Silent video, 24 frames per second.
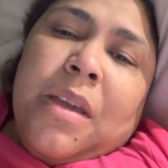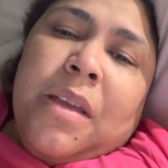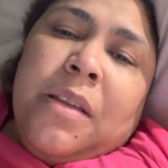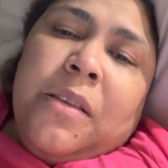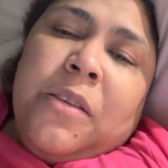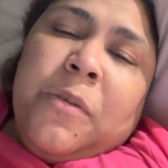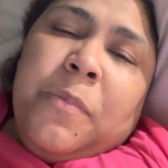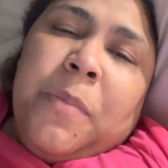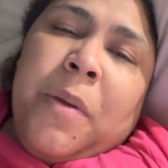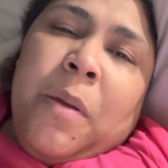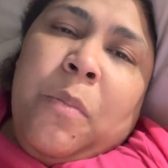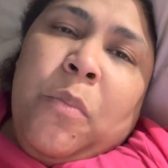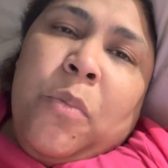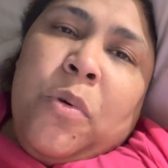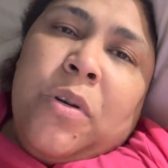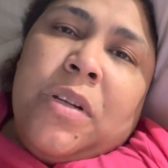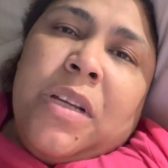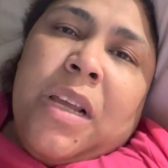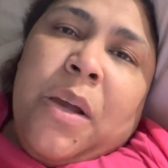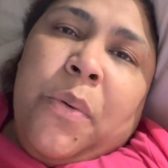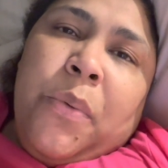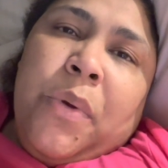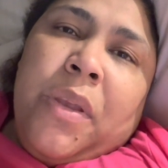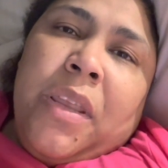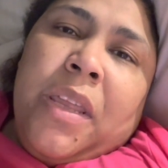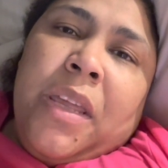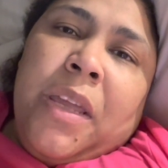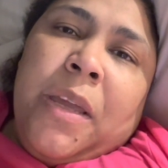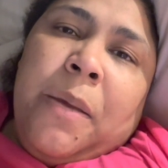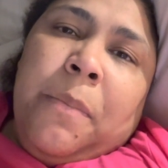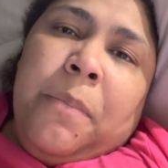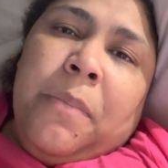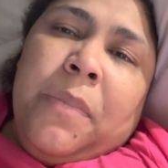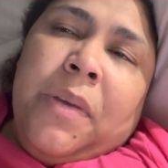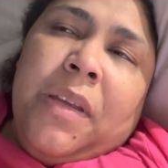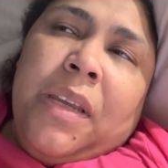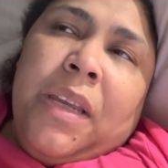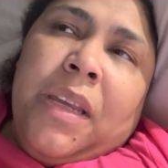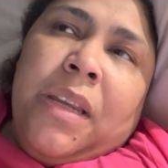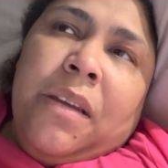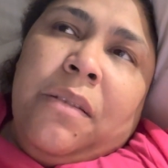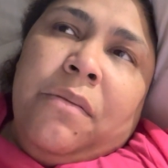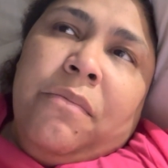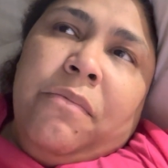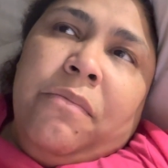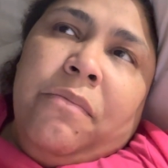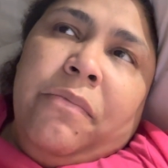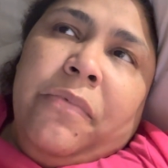spend more time with Him
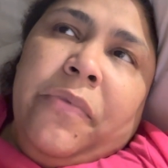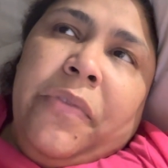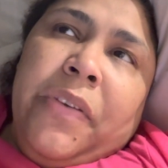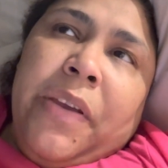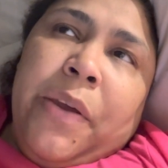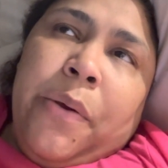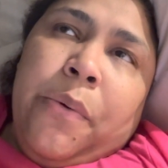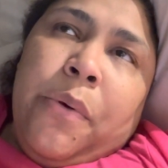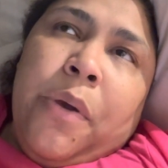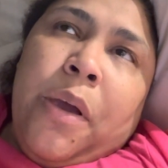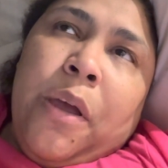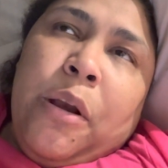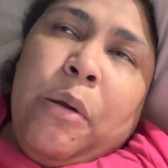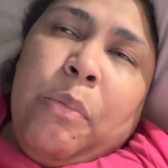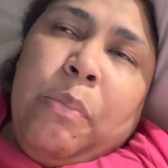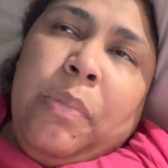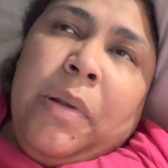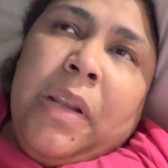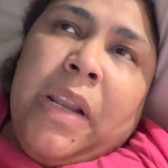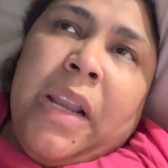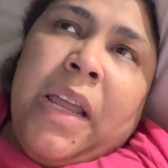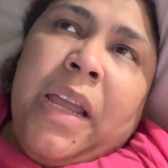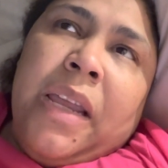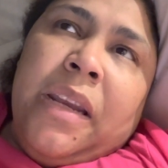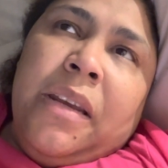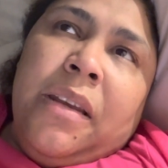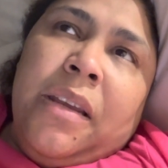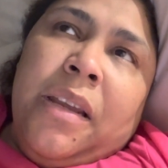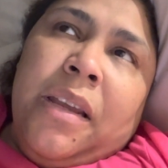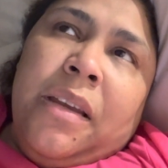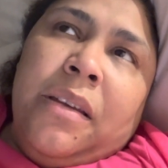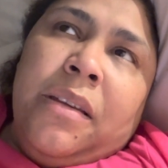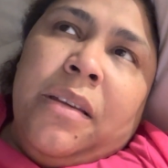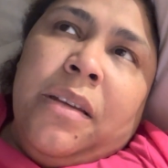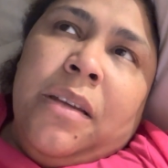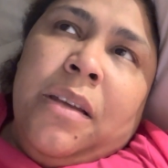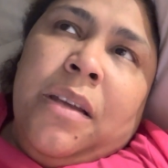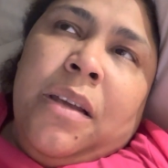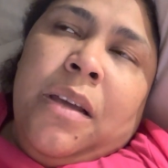and figure out a plan that